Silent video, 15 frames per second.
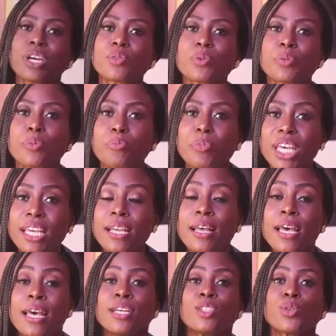with me,
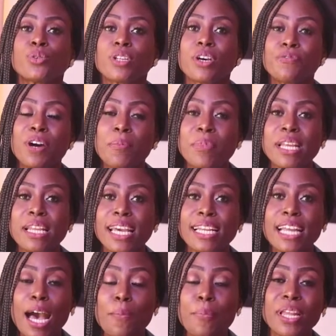to the family night
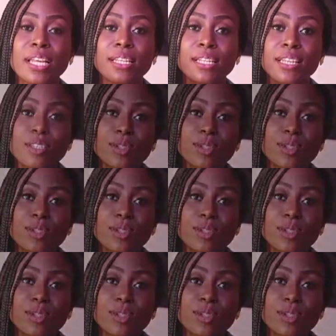happening this